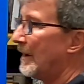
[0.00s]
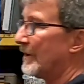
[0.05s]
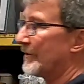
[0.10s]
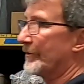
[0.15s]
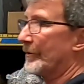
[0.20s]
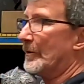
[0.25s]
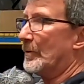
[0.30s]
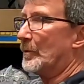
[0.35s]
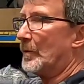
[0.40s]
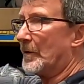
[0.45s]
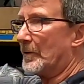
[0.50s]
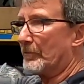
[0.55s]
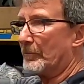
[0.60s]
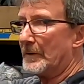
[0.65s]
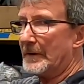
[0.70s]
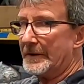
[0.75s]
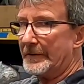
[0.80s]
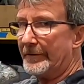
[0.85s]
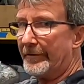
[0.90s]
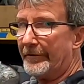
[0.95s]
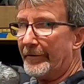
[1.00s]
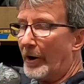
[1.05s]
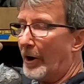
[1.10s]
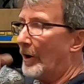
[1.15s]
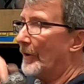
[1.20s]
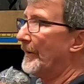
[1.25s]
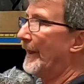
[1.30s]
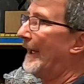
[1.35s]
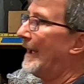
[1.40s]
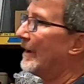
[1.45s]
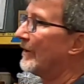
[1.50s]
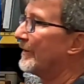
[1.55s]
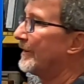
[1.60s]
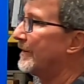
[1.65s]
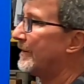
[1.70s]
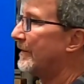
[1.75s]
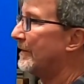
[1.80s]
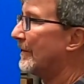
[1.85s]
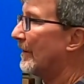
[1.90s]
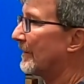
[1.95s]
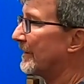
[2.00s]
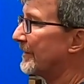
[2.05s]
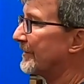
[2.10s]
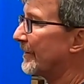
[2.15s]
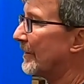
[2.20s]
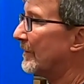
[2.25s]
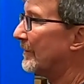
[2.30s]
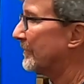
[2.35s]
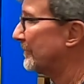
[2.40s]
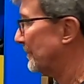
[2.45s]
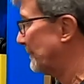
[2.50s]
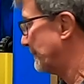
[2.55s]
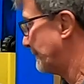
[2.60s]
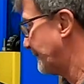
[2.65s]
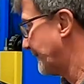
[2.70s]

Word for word: so it won't really fall down on its own.